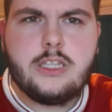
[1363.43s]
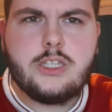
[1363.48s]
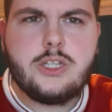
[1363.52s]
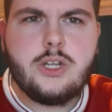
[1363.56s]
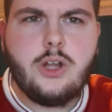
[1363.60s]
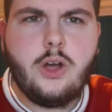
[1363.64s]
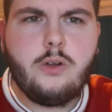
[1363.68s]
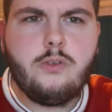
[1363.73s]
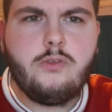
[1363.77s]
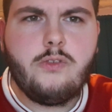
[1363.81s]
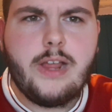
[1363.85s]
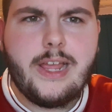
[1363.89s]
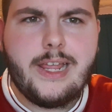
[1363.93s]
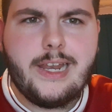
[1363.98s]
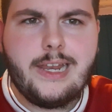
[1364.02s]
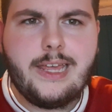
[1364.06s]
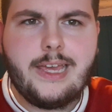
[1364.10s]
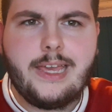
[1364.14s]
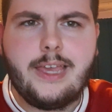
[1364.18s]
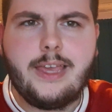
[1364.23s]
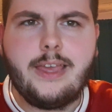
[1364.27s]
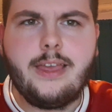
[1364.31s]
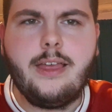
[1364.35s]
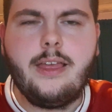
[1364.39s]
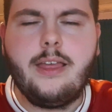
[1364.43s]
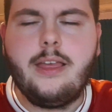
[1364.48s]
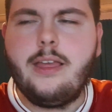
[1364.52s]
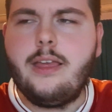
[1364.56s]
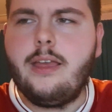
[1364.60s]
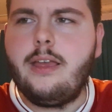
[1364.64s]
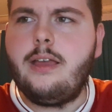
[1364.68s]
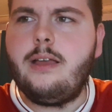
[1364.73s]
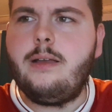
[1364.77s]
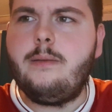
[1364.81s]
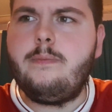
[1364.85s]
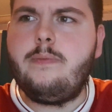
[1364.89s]
not really.
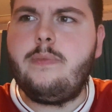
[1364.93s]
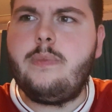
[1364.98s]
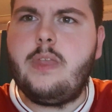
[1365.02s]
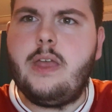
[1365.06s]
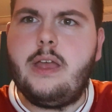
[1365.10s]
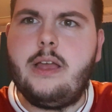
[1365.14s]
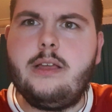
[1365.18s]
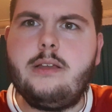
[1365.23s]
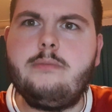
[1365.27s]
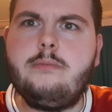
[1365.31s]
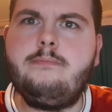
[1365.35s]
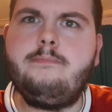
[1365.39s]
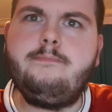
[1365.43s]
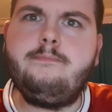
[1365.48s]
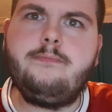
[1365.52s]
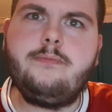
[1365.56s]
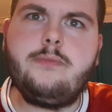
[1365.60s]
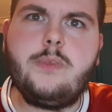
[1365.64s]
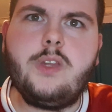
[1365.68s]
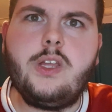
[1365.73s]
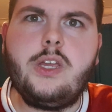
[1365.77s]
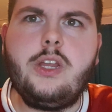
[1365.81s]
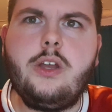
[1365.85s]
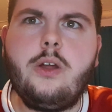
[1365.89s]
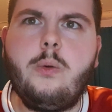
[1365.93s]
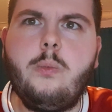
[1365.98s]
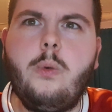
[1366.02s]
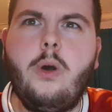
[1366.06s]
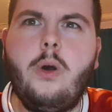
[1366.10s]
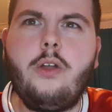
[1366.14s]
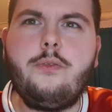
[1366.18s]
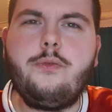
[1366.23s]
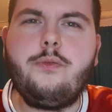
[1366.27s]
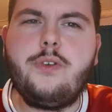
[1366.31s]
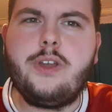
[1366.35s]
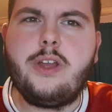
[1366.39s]

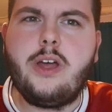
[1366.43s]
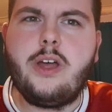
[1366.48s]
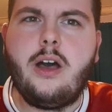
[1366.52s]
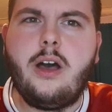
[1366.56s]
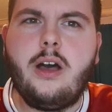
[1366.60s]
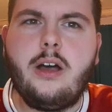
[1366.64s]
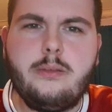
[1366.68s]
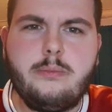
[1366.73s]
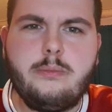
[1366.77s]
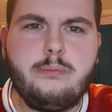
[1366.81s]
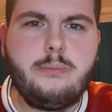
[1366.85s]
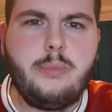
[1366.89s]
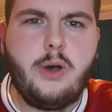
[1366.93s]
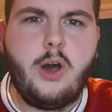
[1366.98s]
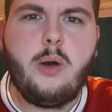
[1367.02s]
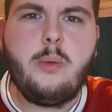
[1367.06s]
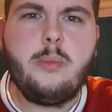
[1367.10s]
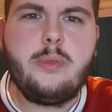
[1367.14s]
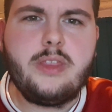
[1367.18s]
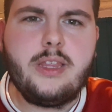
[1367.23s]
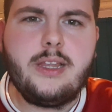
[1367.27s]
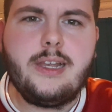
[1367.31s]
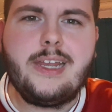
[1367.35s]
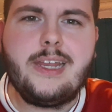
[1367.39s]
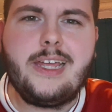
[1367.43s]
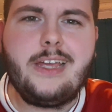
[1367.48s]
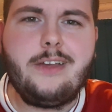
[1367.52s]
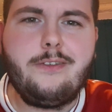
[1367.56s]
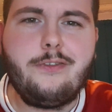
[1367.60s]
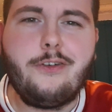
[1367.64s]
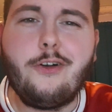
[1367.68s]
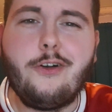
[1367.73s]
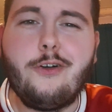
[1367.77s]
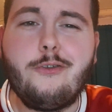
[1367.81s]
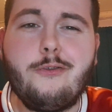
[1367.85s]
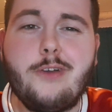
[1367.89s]
Watford are bottom of the league
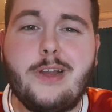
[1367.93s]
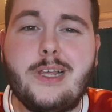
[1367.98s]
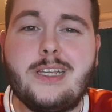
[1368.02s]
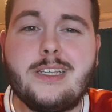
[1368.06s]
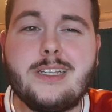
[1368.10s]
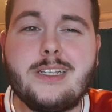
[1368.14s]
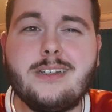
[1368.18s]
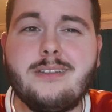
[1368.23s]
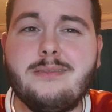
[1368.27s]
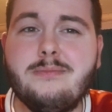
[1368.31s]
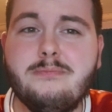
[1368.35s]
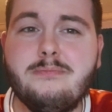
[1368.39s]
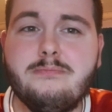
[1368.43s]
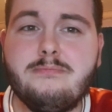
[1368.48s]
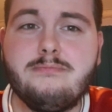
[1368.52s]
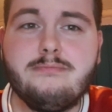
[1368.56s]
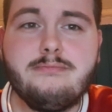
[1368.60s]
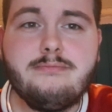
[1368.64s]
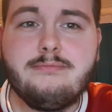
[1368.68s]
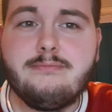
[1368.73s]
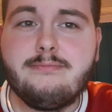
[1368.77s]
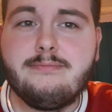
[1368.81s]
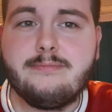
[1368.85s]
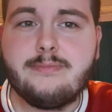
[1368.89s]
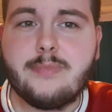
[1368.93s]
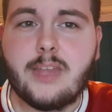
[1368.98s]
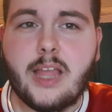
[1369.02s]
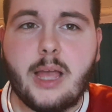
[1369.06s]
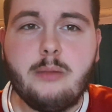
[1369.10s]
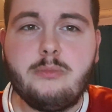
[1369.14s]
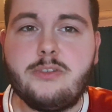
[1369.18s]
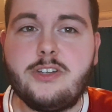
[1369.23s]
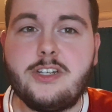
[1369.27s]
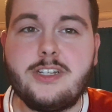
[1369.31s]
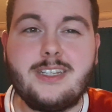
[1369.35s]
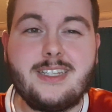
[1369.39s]
for a reason.
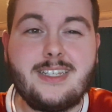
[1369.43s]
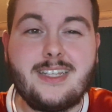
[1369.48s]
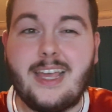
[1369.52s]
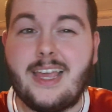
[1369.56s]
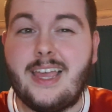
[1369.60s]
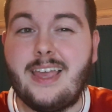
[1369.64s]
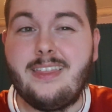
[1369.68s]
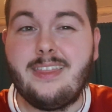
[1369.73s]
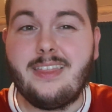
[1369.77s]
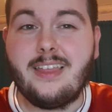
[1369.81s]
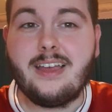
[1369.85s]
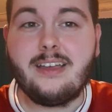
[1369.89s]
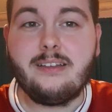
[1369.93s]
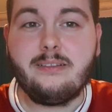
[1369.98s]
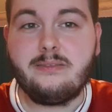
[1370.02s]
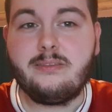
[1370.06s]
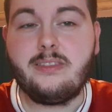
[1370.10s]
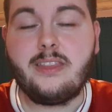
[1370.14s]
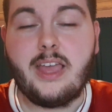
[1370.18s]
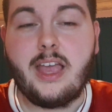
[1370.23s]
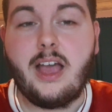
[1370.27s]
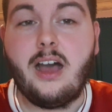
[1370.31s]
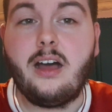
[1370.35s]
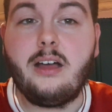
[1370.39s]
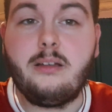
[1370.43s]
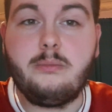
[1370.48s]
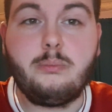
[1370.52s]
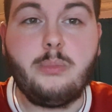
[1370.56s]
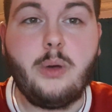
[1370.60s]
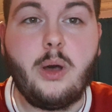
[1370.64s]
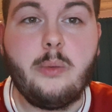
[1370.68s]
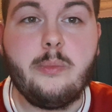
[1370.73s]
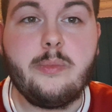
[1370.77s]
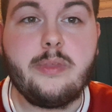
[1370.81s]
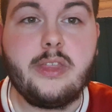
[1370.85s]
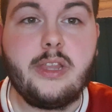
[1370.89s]
I'm just saying that they are
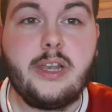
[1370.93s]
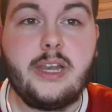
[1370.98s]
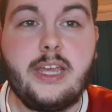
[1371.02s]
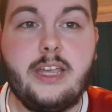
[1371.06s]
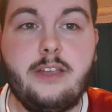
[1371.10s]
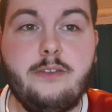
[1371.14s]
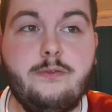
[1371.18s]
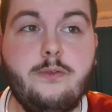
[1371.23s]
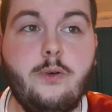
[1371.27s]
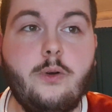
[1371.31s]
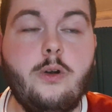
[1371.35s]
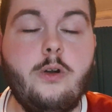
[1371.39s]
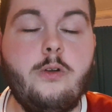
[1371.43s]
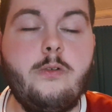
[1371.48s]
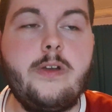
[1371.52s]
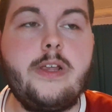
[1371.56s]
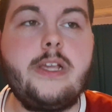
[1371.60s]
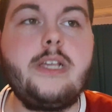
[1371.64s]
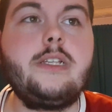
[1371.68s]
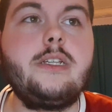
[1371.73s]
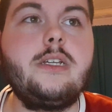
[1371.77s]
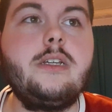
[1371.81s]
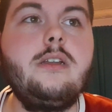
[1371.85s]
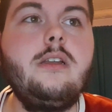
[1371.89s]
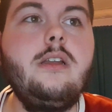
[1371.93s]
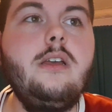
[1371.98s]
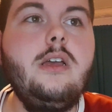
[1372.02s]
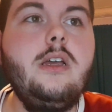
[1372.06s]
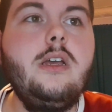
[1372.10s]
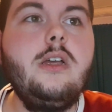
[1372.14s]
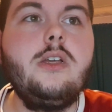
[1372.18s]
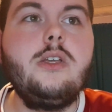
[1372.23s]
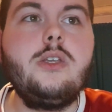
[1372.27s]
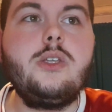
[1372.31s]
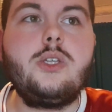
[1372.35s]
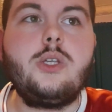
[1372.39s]
bottom of the league for a reason.
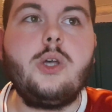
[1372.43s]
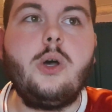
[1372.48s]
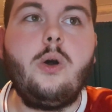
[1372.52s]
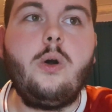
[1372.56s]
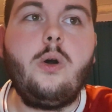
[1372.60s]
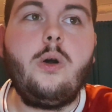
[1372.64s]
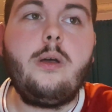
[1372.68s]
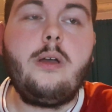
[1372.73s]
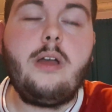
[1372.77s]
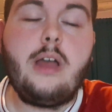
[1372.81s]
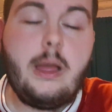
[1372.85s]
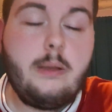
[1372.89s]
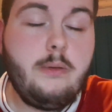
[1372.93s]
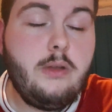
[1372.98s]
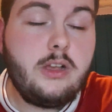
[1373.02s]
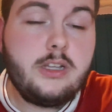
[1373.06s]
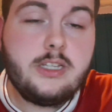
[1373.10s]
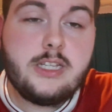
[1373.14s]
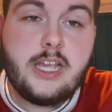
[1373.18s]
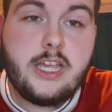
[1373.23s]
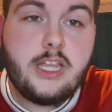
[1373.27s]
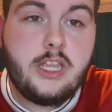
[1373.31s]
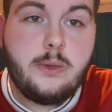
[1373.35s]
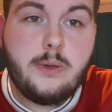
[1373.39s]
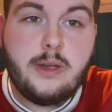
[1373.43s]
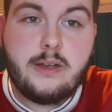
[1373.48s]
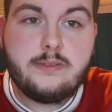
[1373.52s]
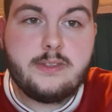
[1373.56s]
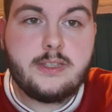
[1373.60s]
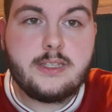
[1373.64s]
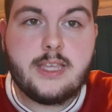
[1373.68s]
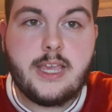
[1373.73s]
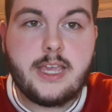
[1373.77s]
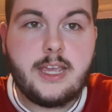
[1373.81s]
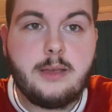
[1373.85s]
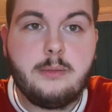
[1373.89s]
So I'm not saying you have
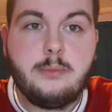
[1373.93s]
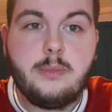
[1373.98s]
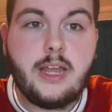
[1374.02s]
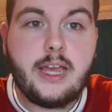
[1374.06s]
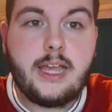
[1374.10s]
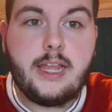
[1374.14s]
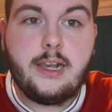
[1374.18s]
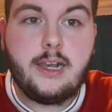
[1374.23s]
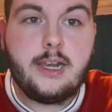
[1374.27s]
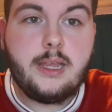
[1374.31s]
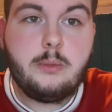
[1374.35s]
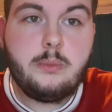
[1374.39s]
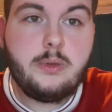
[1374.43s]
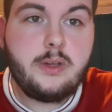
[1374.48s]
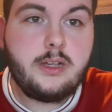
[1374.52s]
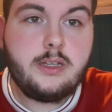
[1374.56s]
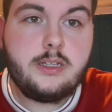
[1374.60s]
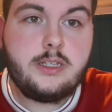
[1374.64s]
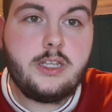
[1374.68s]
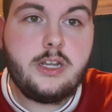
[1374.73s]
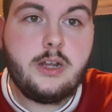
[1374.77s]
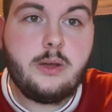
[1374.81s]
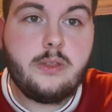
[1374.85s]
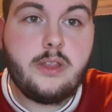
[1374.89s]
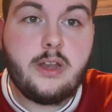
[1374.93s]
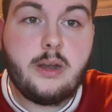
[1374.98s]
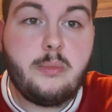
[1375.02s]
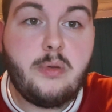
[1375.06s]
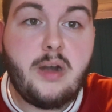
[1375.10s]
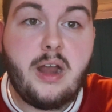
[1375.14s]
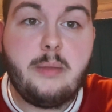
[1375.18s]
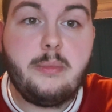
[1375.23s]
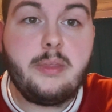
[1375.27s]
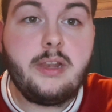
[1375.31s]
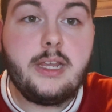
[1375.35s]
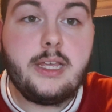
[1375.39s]
to take them lightly because they're a
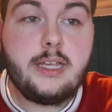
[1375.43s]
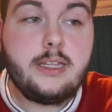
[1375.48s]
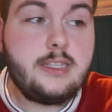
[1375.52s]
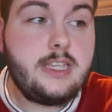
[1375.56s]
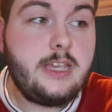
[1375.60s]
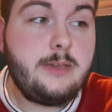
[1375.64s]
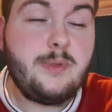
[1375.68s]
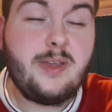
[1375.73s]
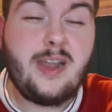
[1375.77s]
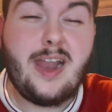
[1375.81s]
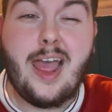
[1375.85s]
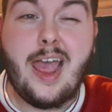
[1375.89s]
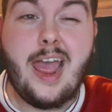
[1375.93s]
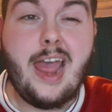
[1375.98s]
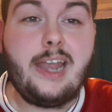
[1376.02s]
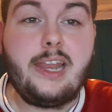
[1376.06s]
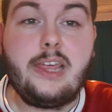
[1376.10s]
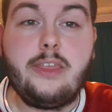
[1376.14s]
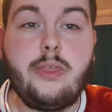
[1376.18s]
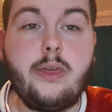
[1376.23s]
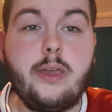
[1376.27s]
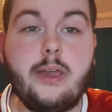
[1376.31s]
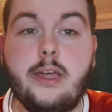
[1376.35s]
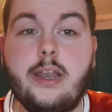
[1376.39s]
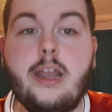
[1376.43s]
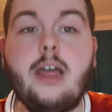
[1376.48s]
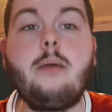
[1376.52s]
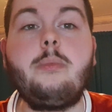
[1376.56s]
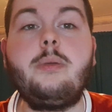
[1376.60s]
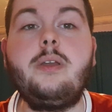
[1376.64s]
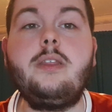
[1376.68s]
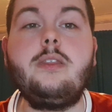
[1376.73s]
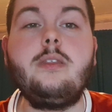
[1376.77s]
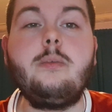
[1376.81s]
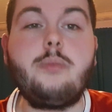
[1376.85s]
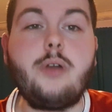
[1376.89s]
Premier League team and anything can
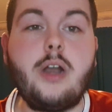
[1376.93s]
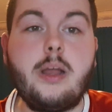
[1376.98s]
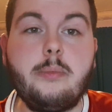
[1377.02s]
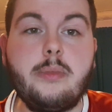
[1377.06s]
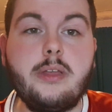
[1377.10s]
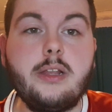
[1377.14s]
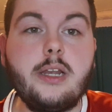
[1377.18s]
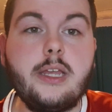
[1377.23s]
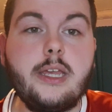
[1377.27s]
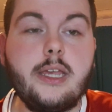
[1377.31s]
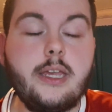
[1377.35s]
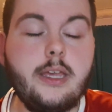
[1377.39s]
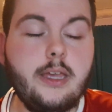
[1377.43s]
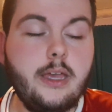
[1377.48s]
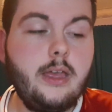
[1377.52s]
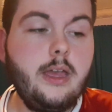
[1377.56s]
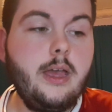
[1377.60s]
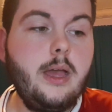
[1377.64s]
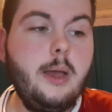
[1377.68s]
happen in the Premier League.